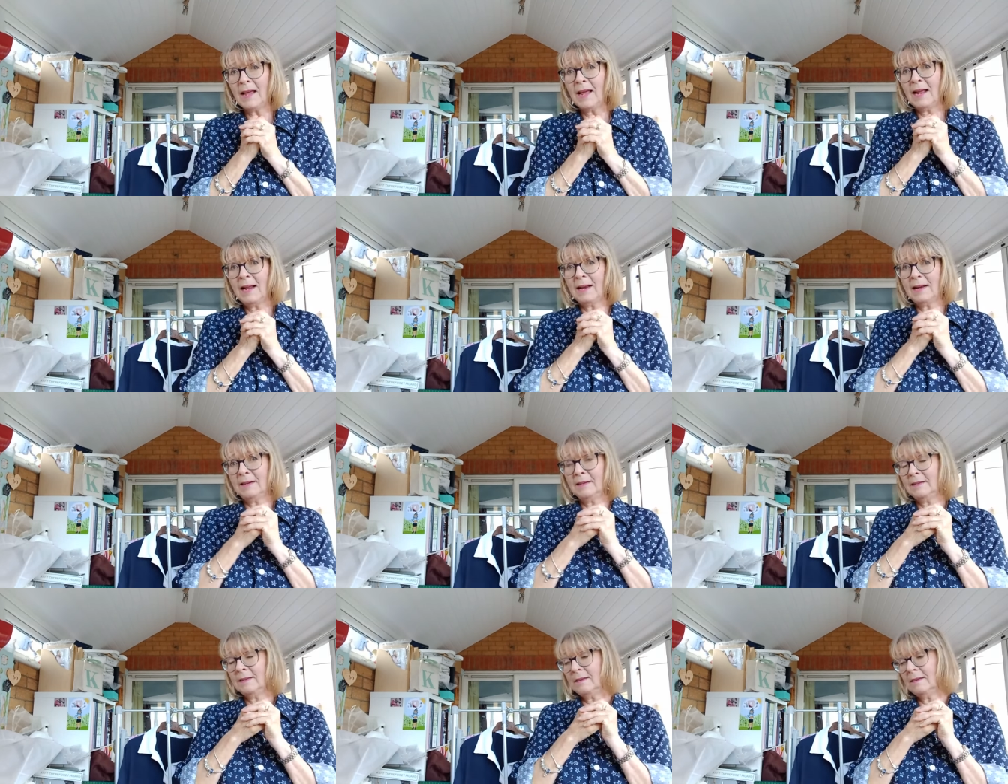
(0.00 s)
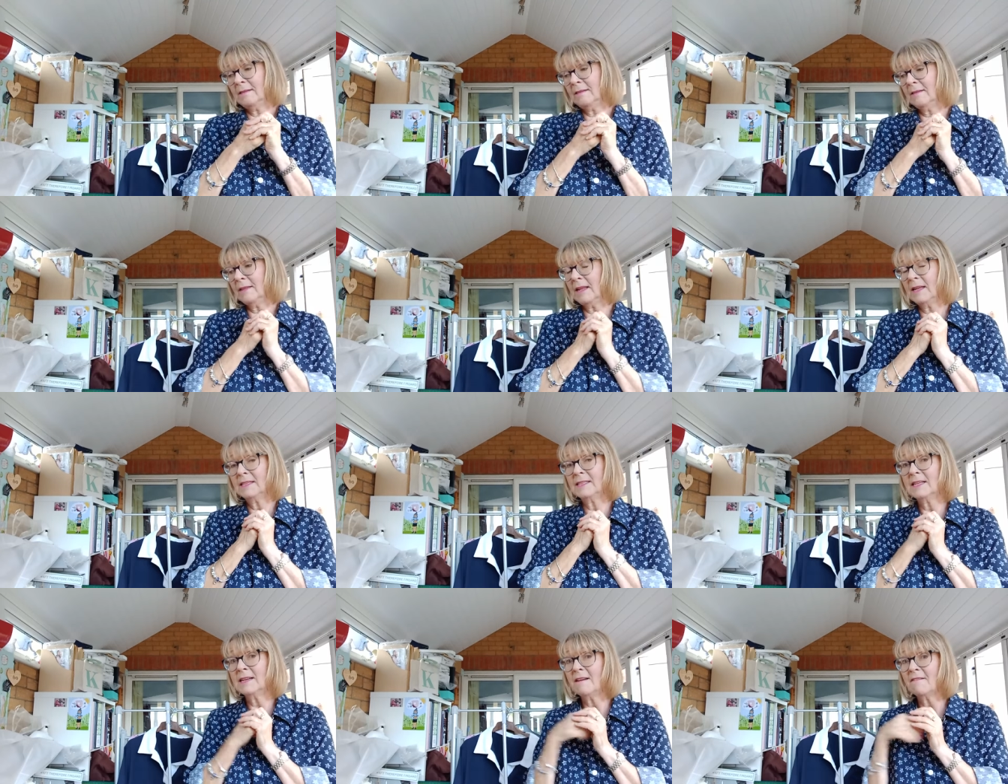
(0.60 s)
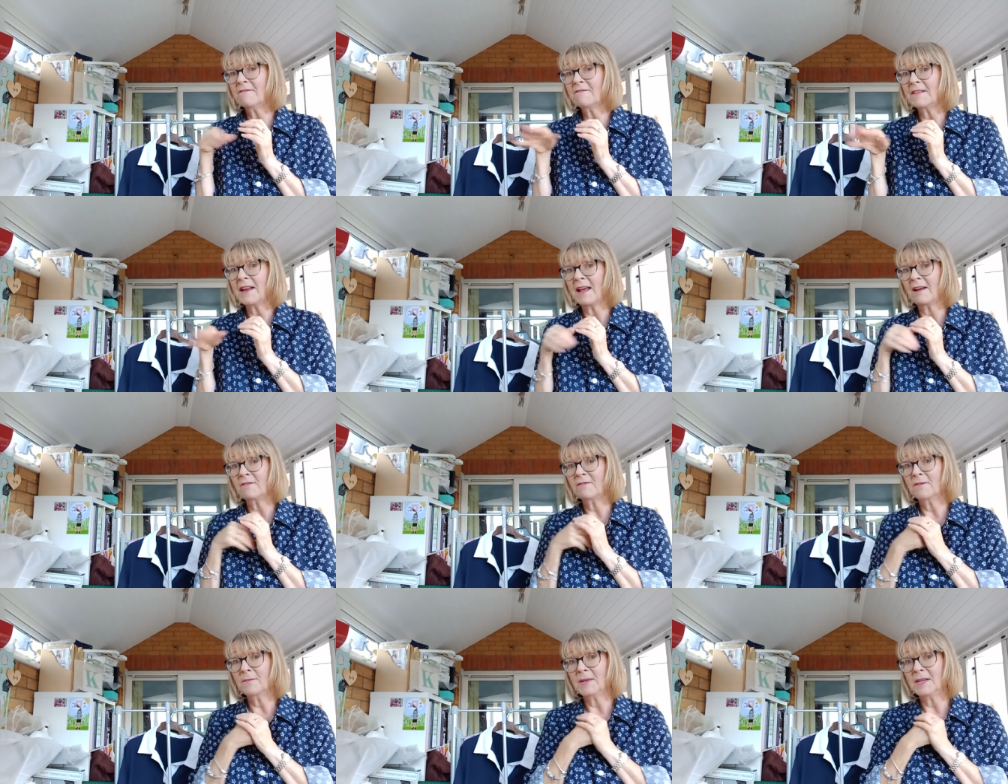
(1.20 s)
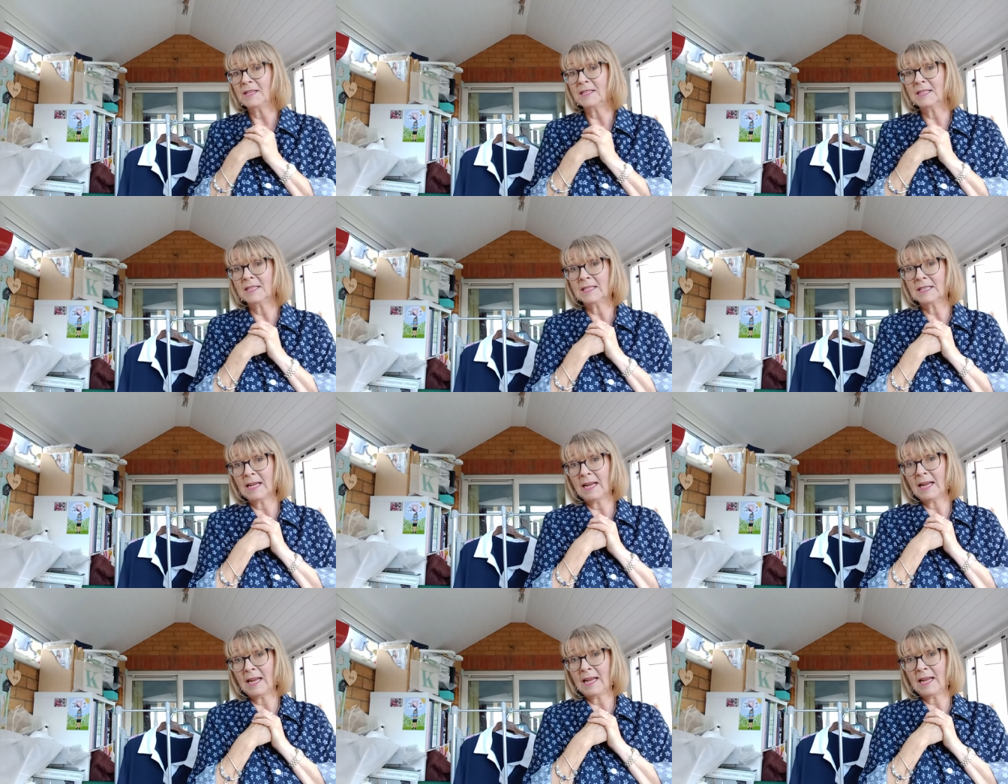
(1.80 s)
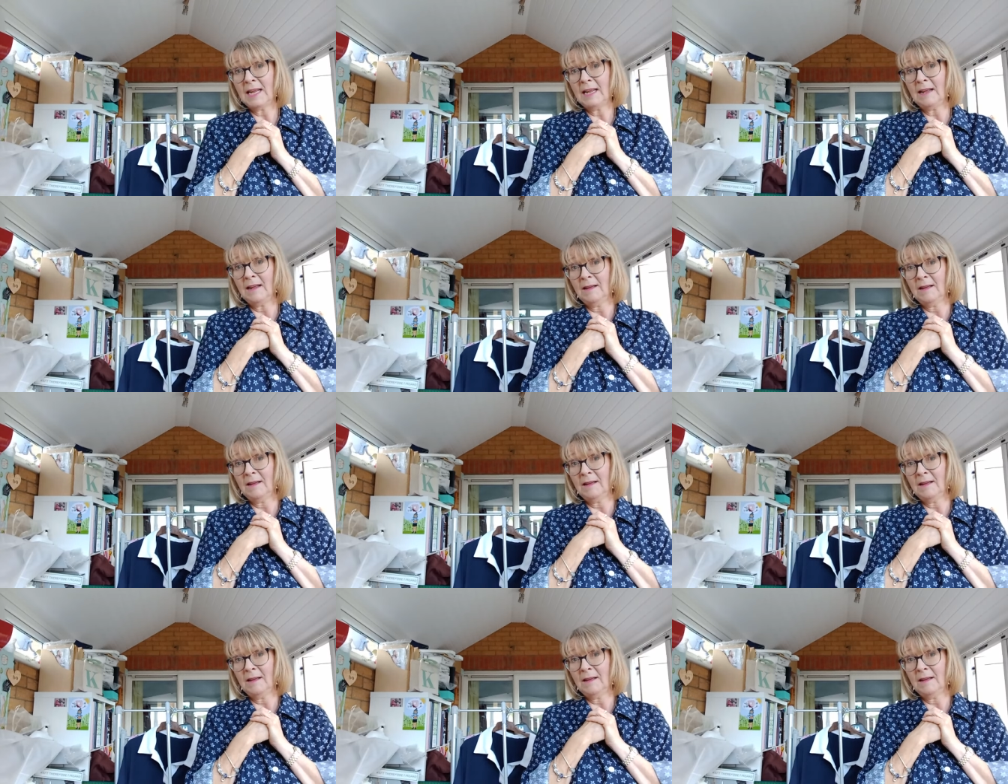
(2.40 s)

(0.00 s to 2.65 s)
and there's enough now for me to say